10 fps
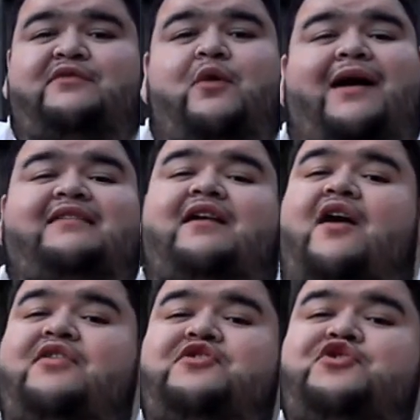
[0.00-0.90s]
well as
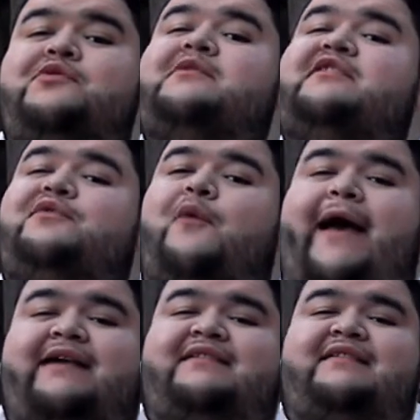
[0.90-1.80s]
other numerous
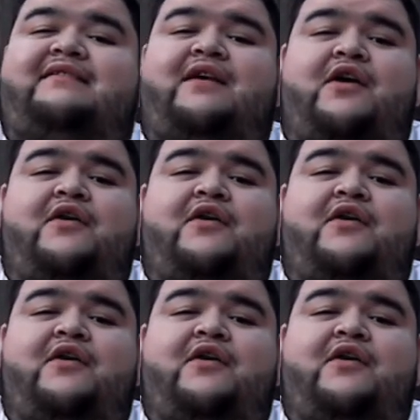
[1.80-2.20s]
waxes